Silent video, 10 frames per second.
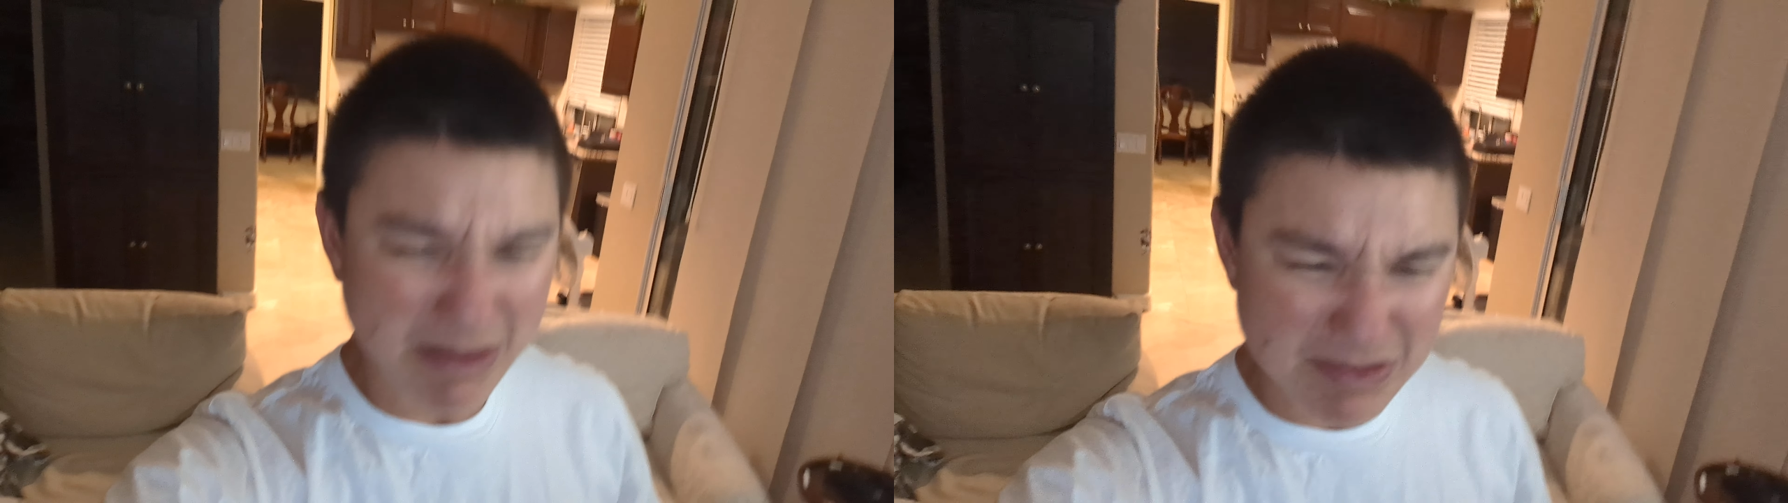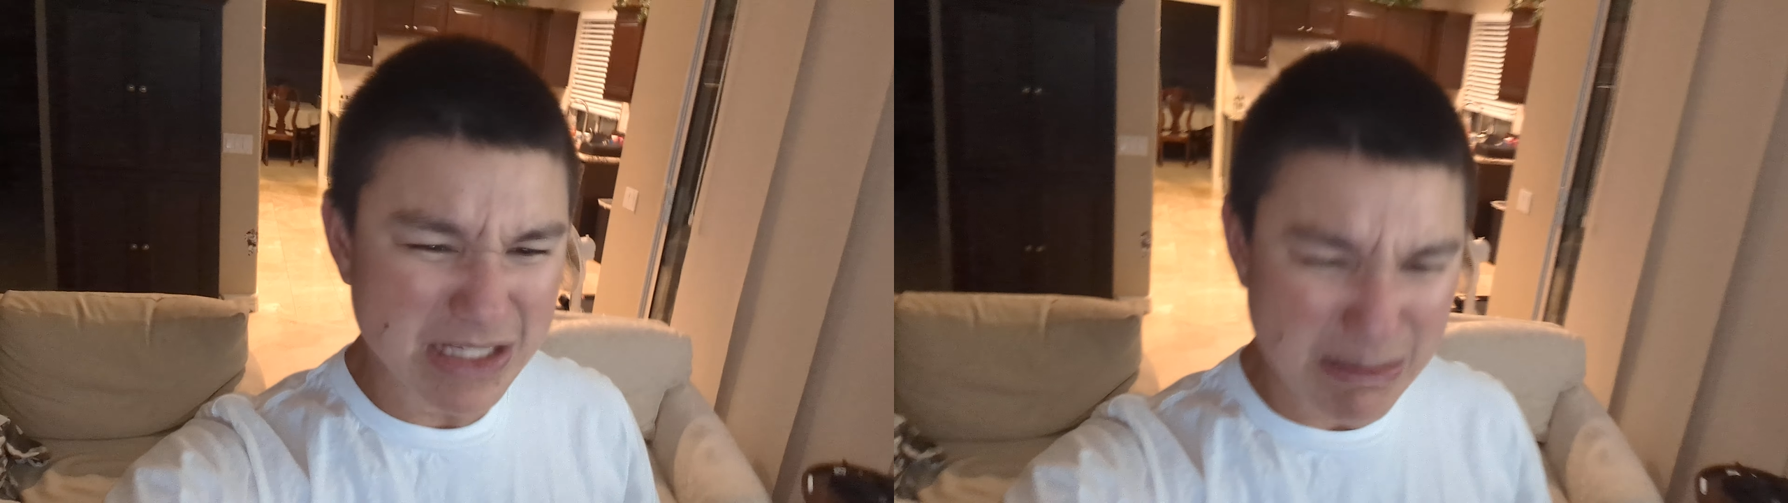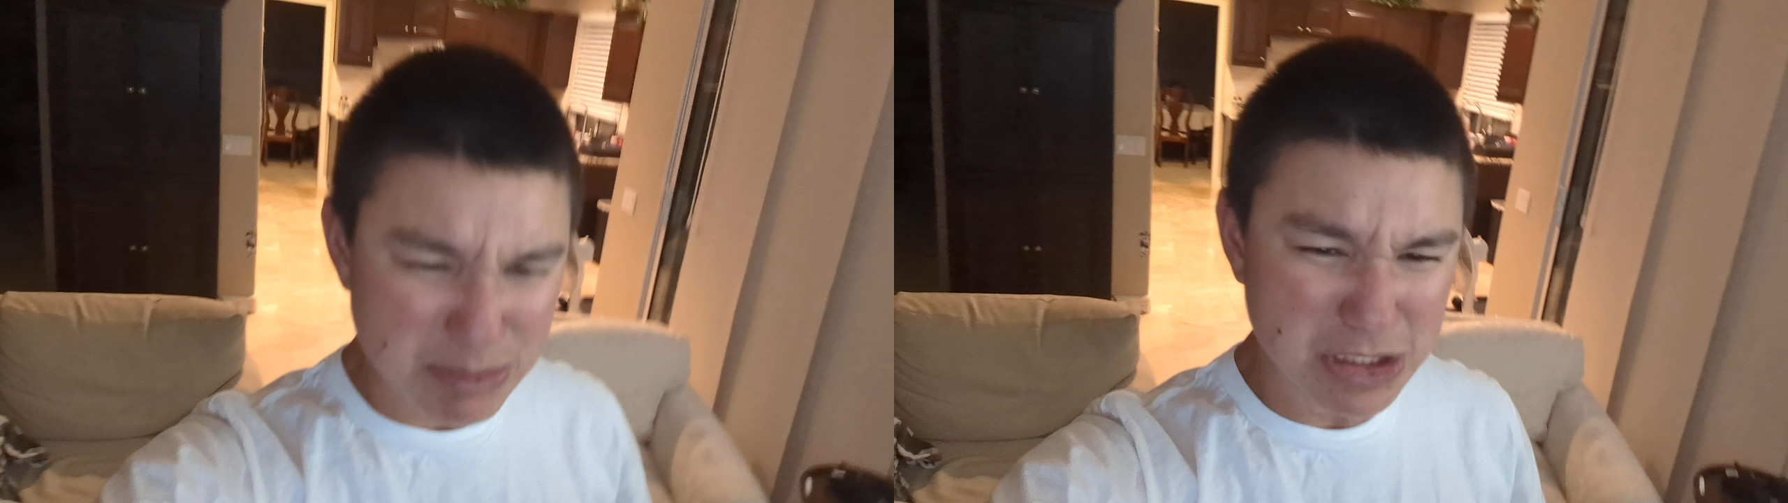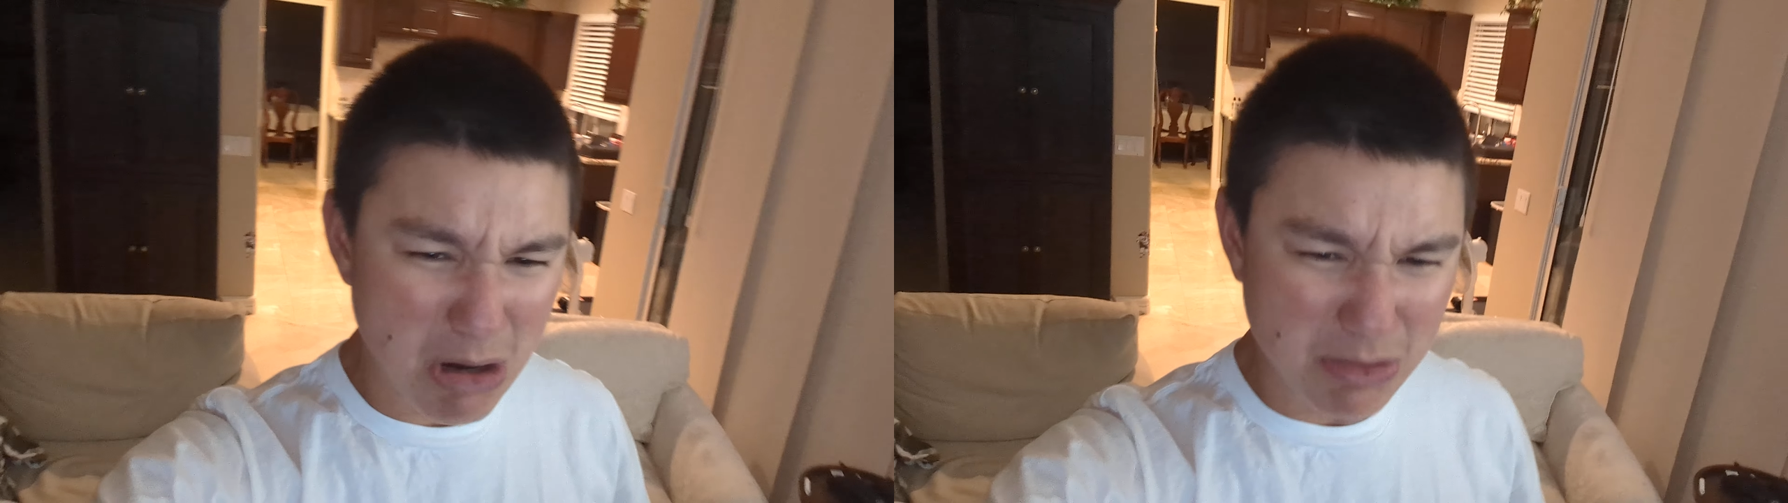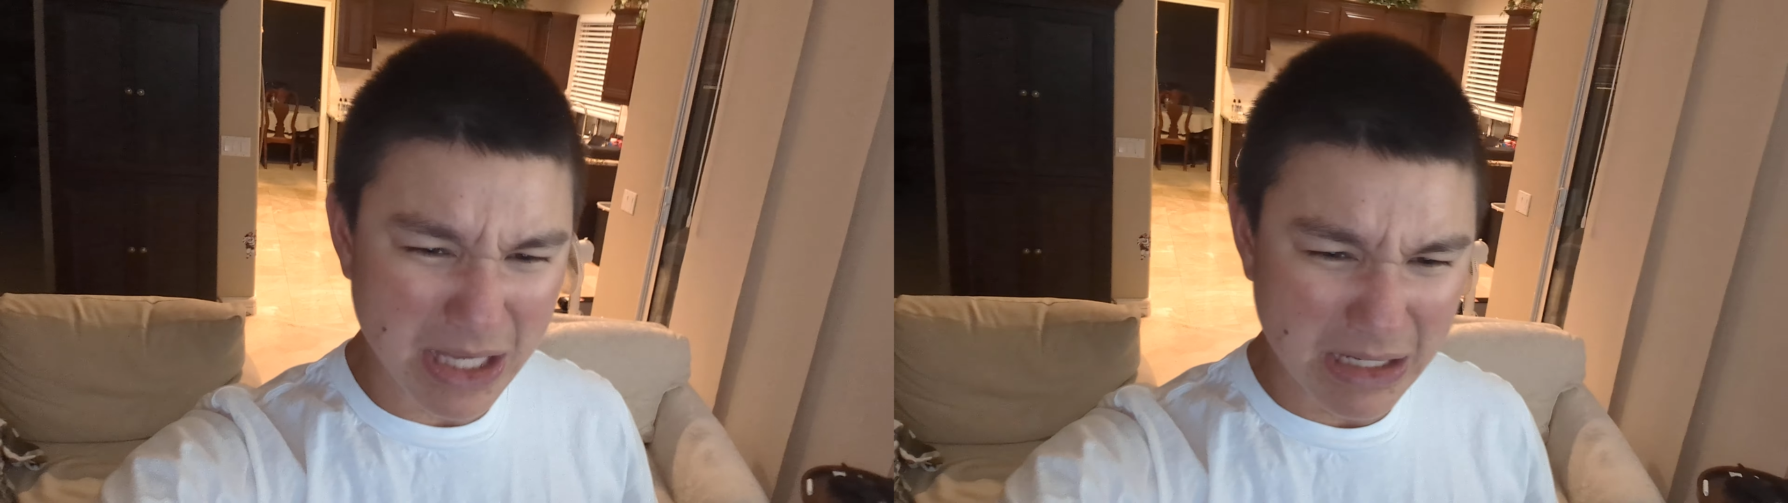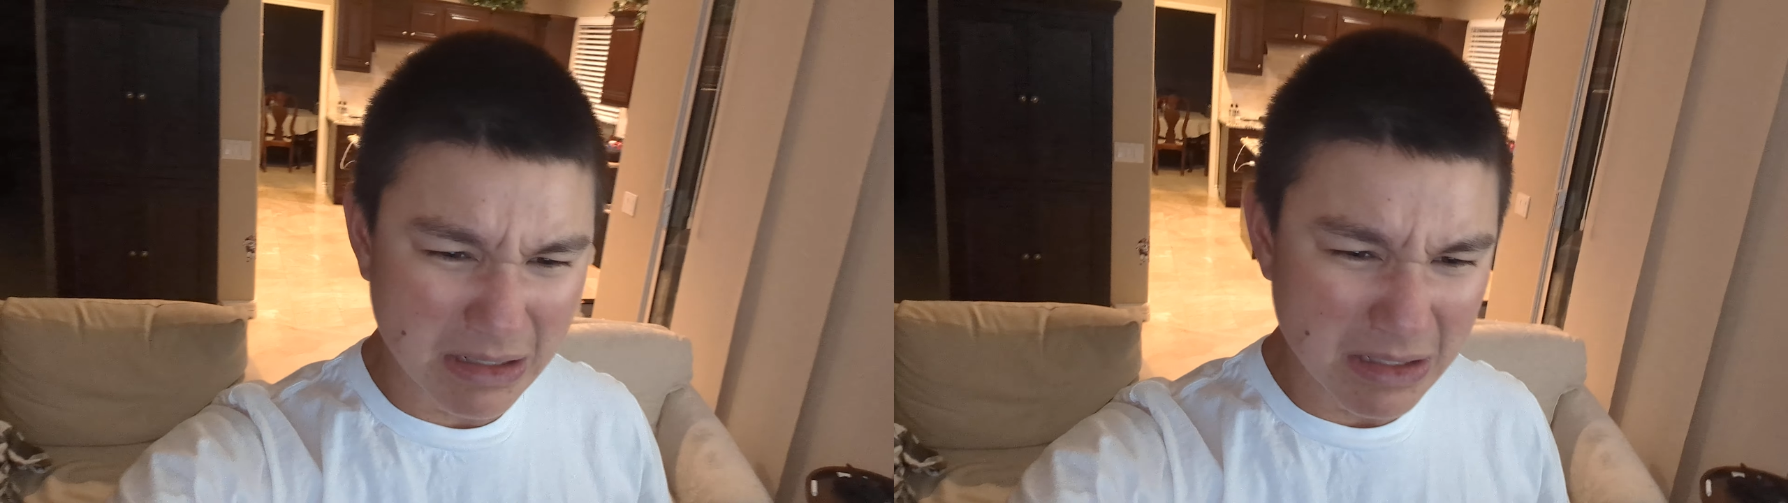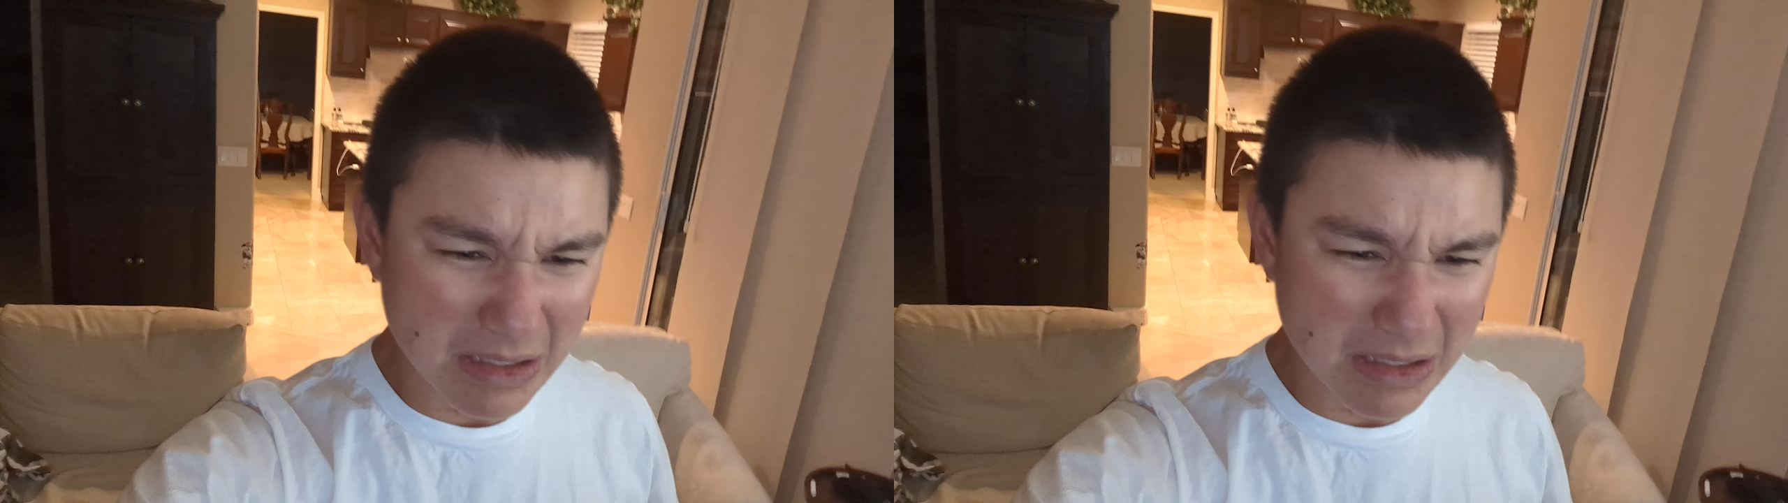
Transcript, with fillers: Leafs team choking.